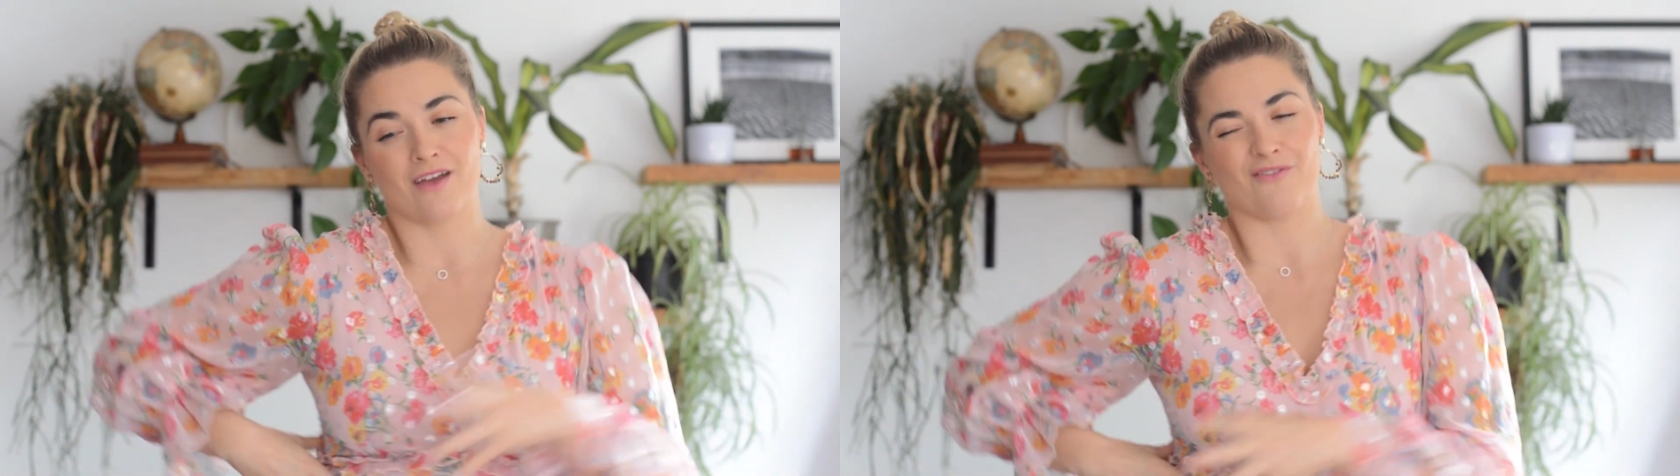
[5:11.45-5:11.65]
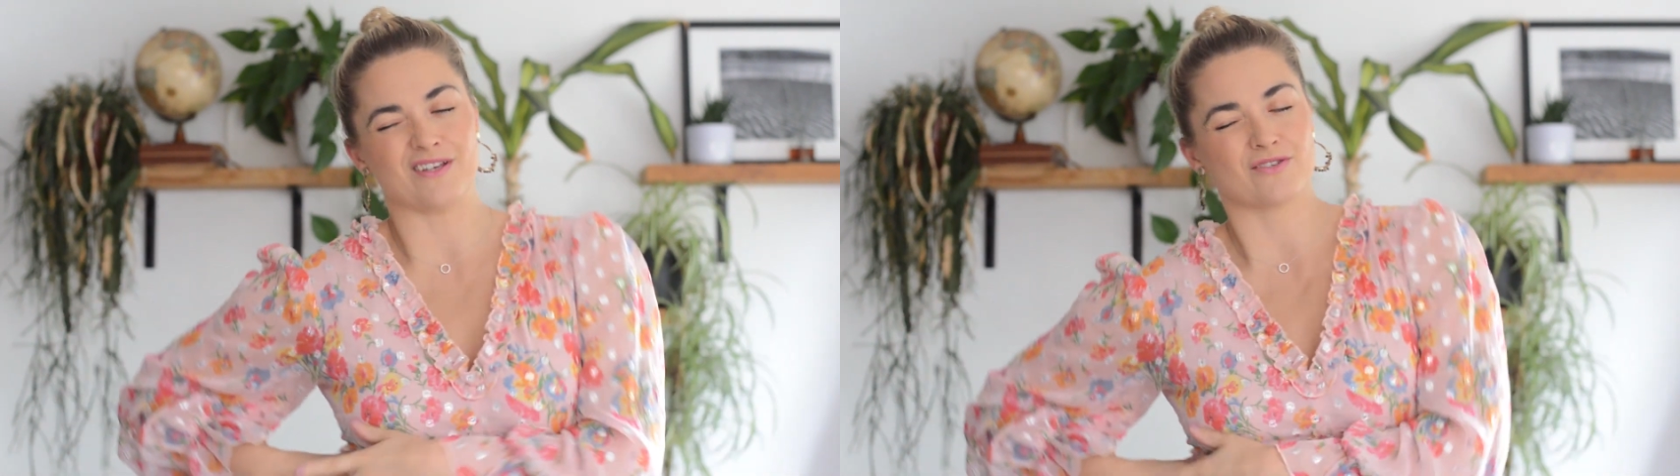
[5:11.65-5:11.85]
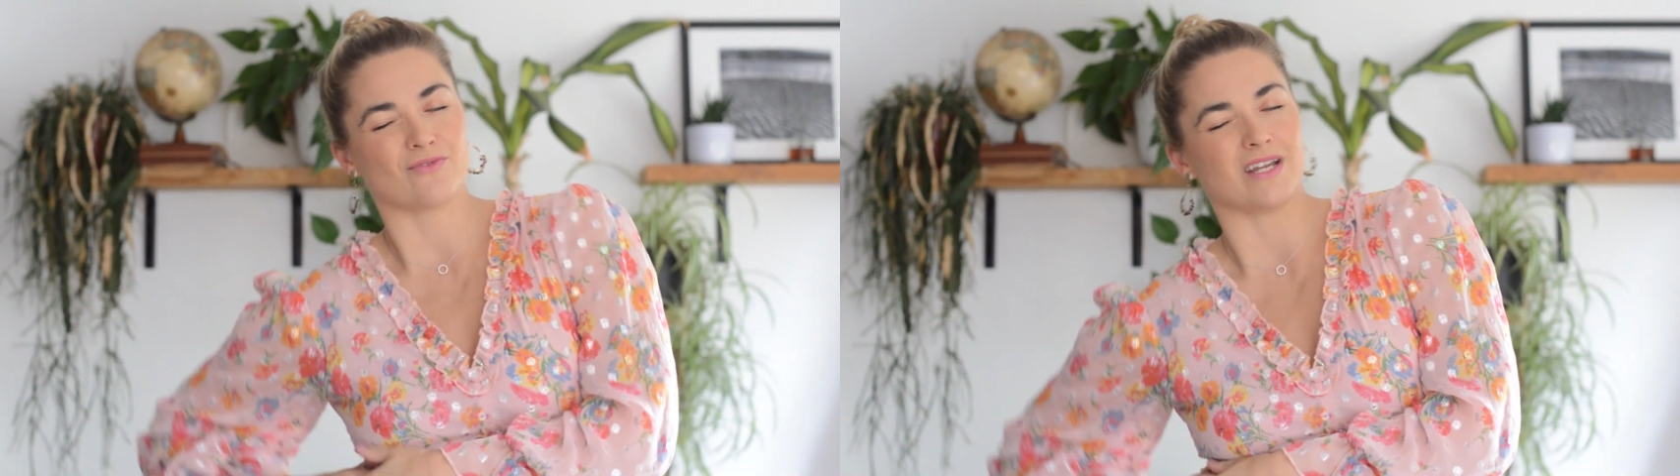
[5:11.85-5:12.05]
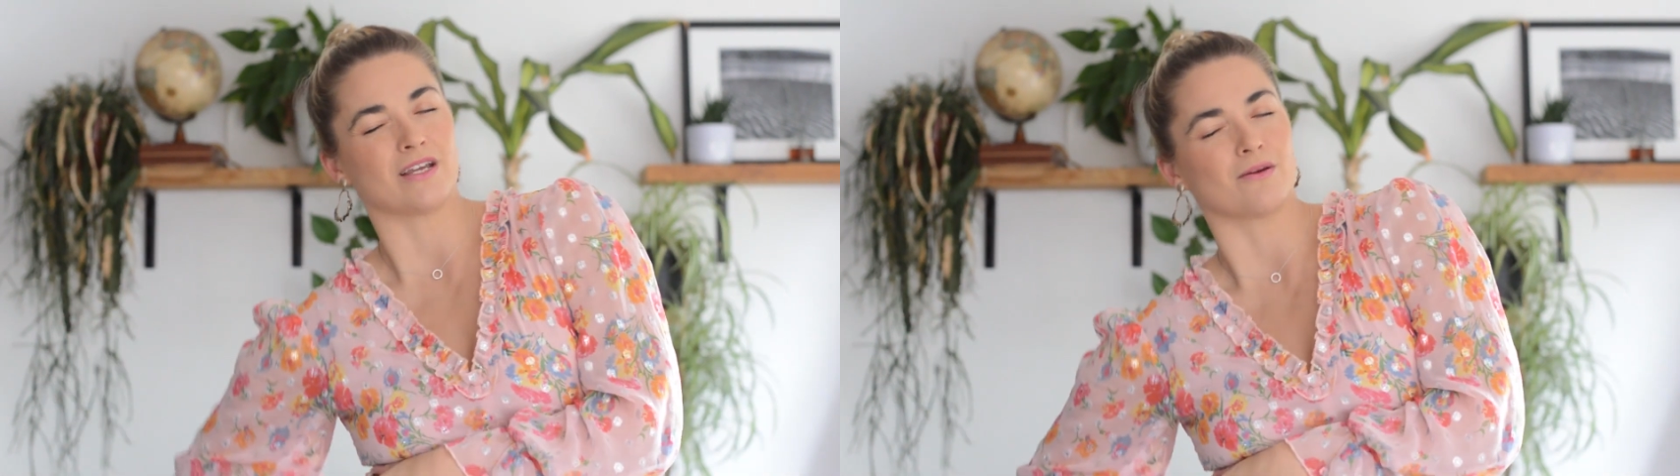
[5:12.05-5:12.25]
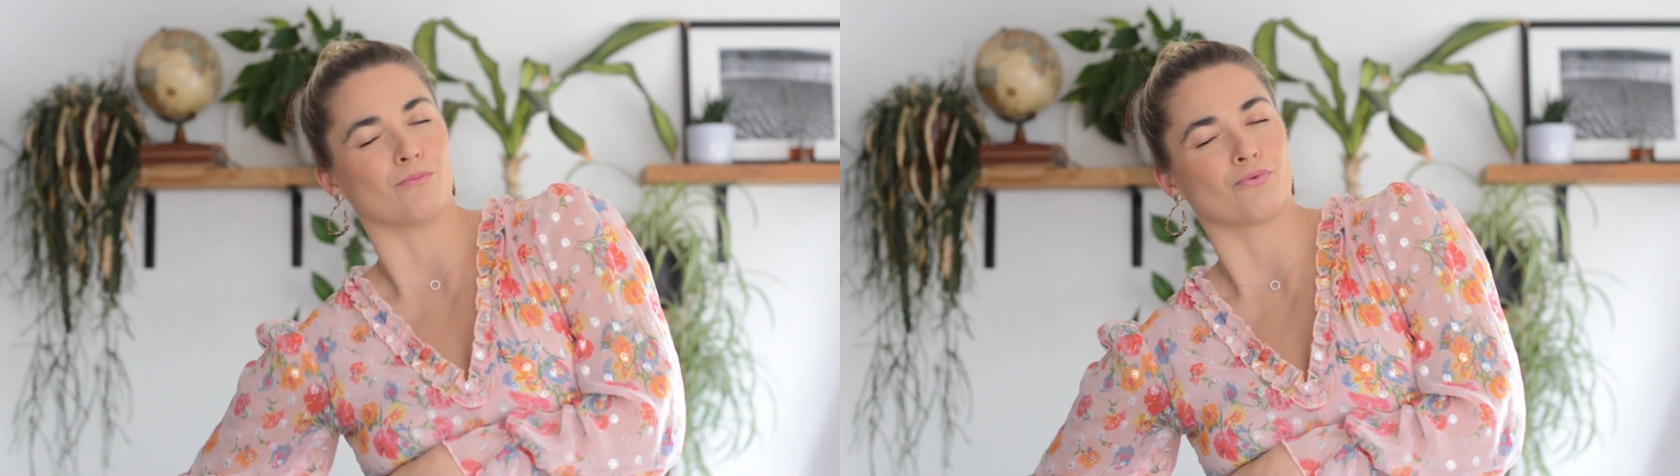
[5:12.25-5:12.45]
If it's really
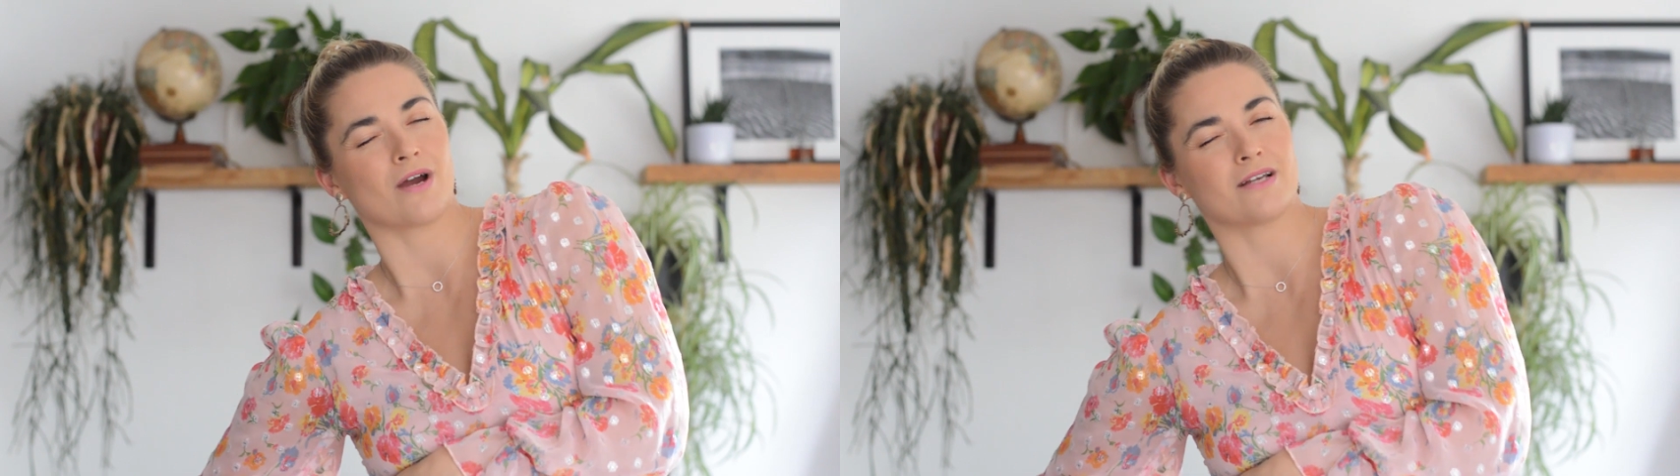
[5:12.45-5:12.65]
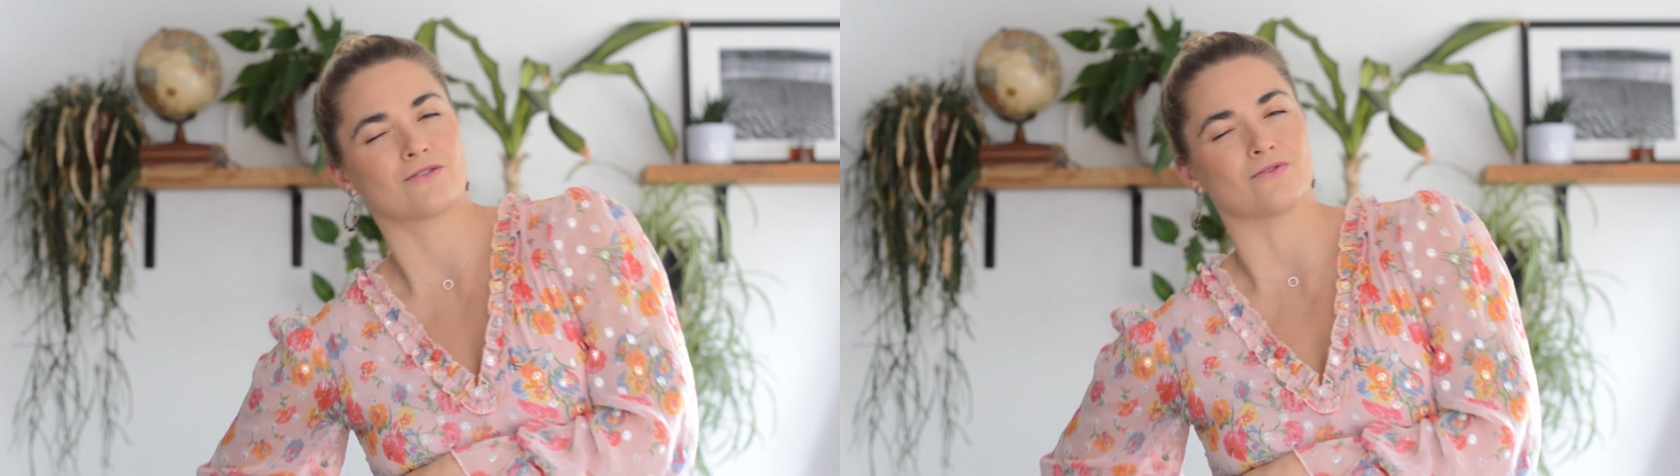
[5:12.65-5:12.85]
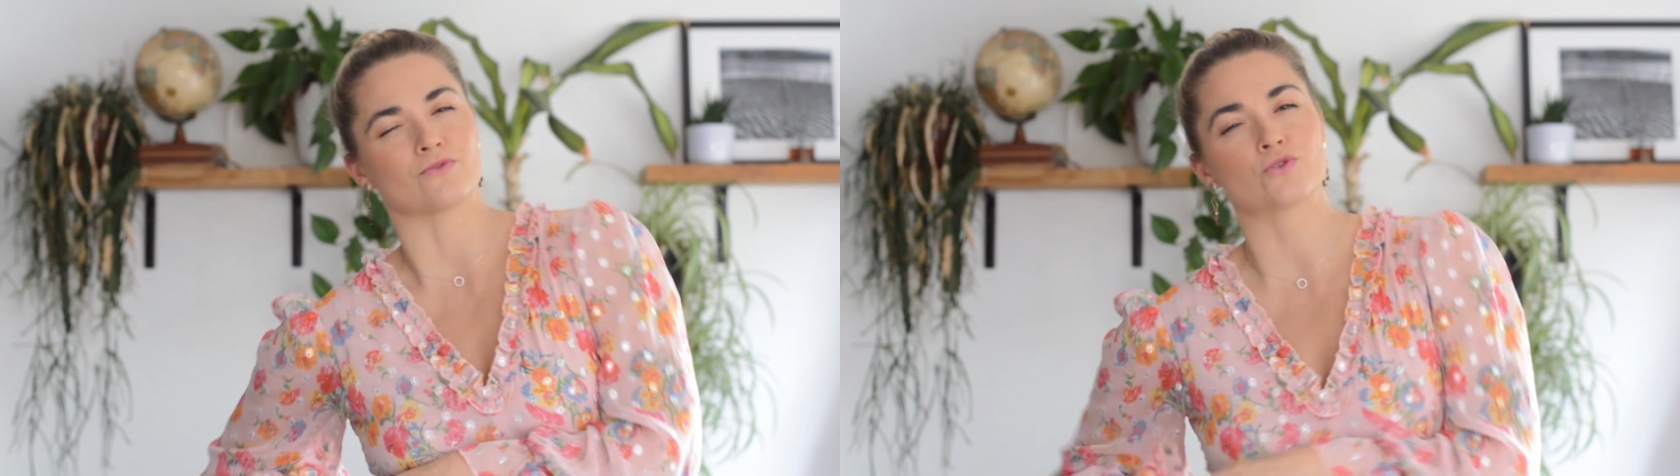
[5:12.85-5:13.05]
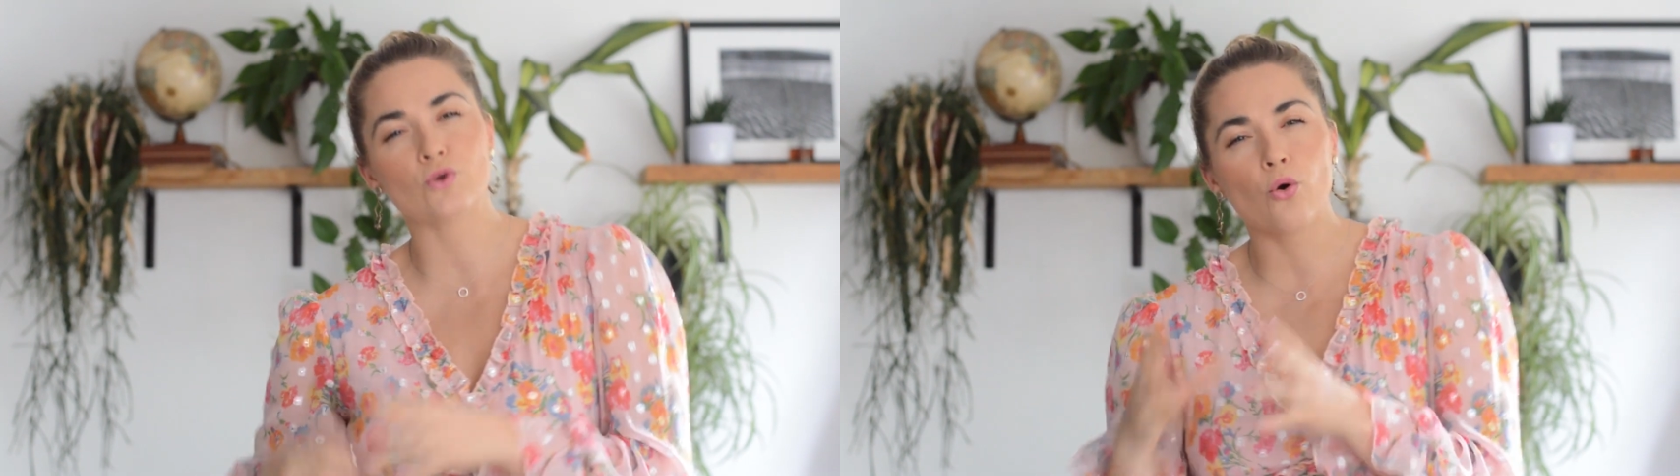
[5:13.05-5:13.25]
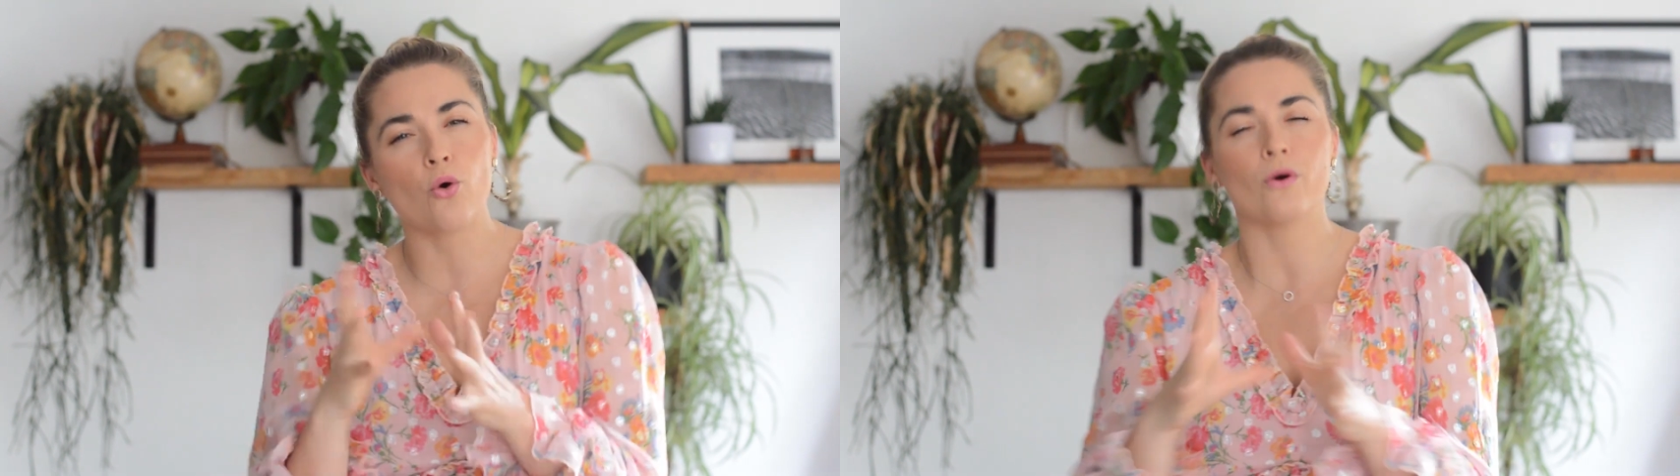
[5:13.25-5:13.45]
compressed or
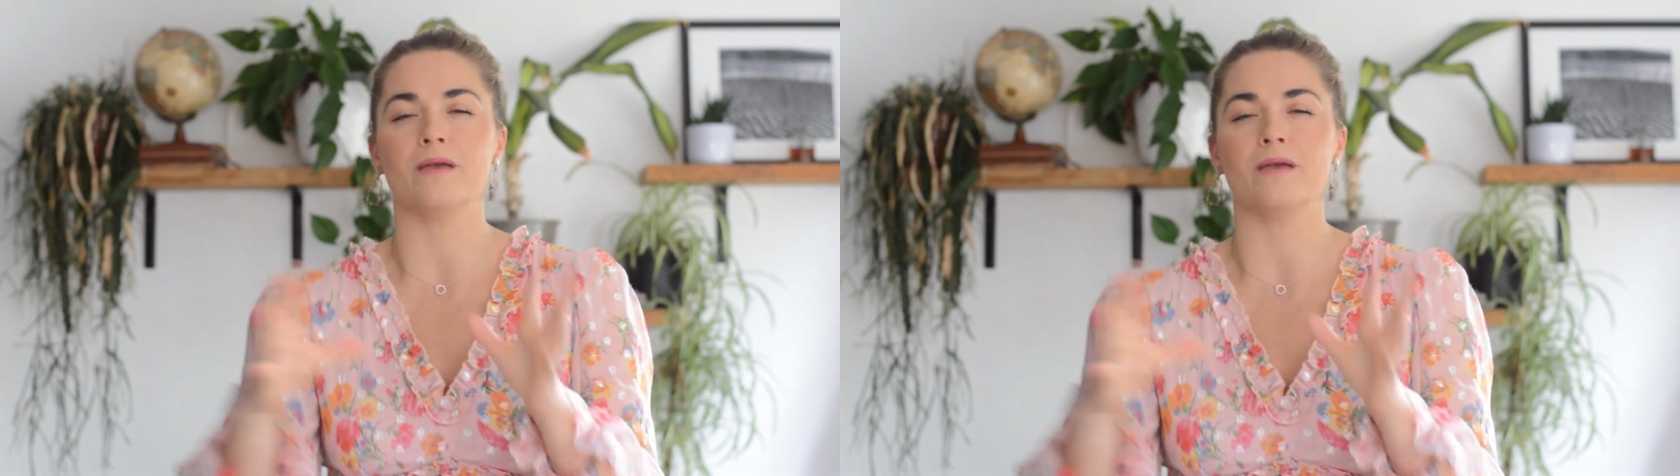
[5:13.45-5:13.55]
sore,